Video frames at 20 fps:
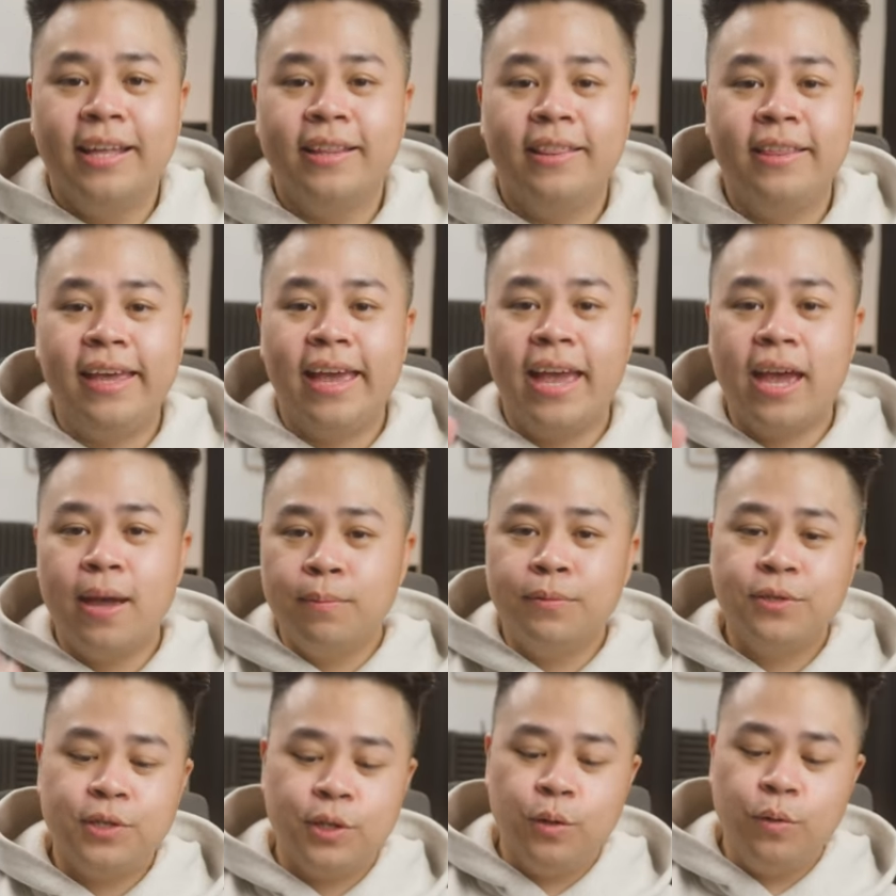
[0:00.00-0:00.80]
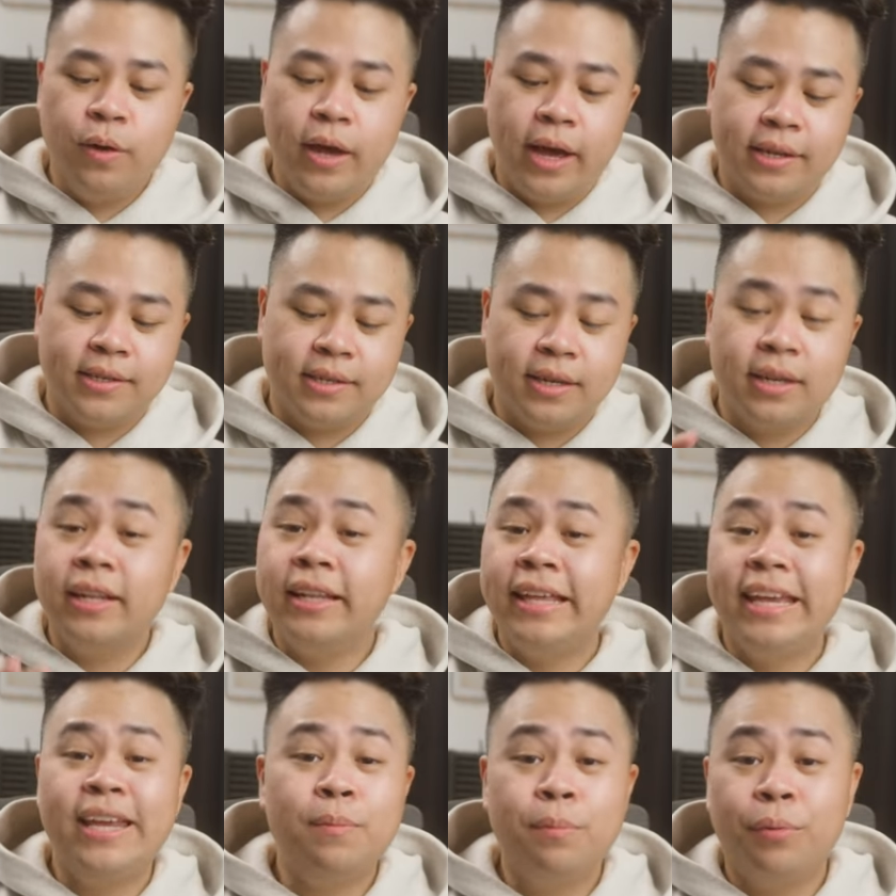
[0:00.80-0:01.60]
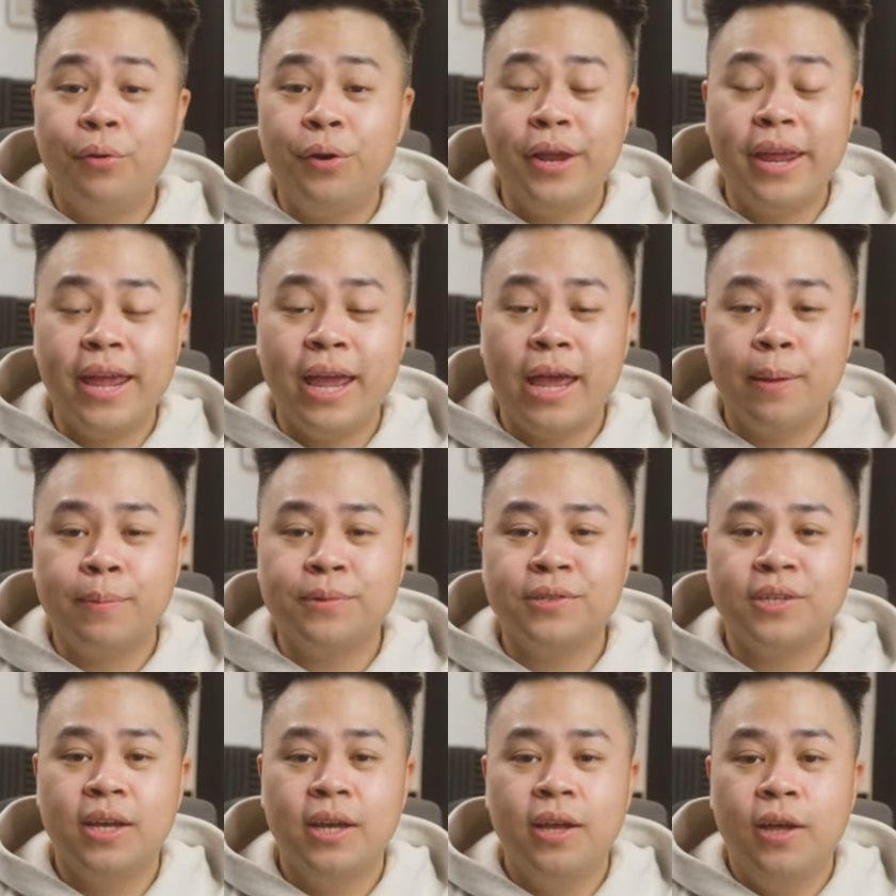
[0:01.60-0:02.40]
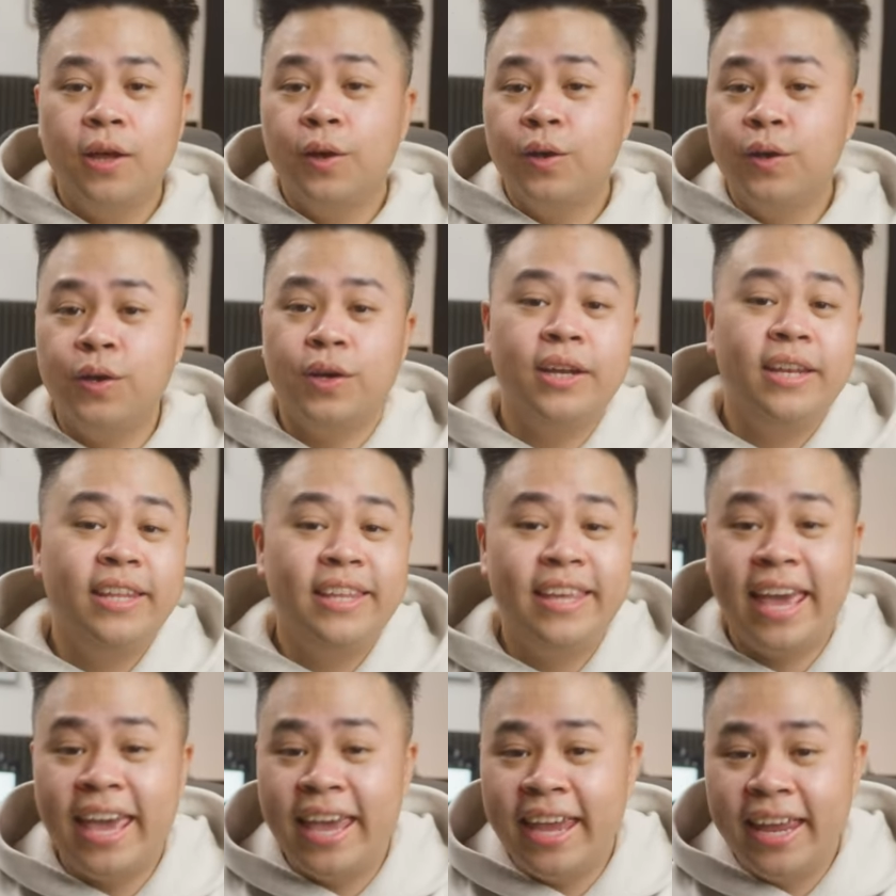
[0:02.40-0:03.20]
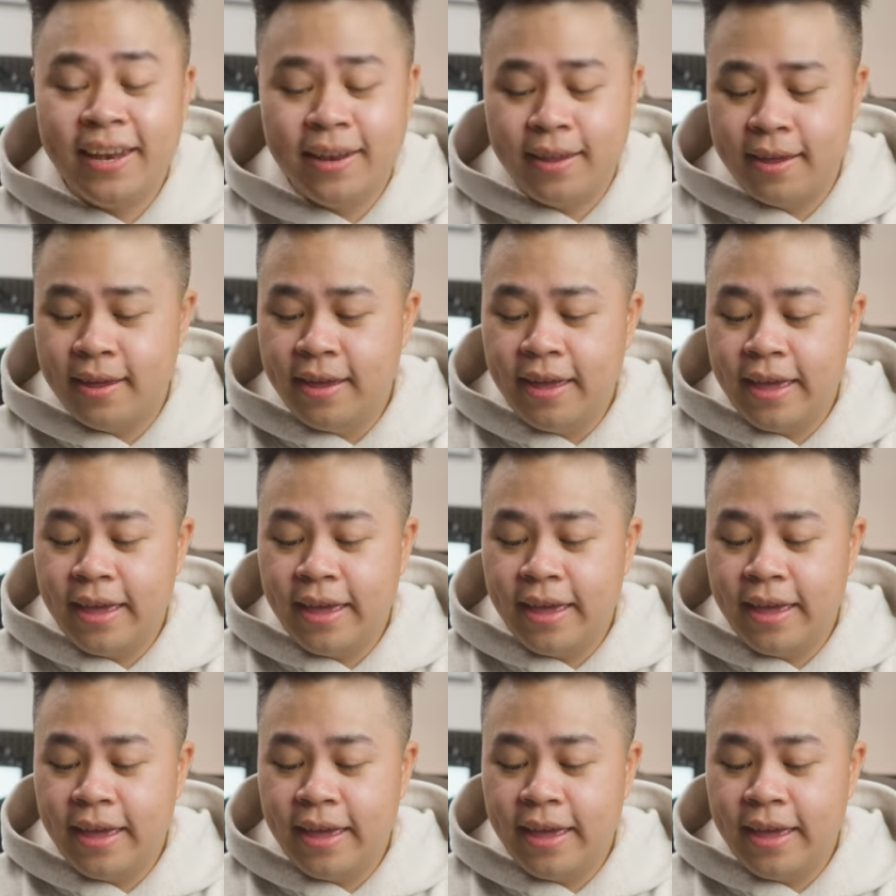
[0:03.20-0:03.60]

The M two has clean preamps, good gain,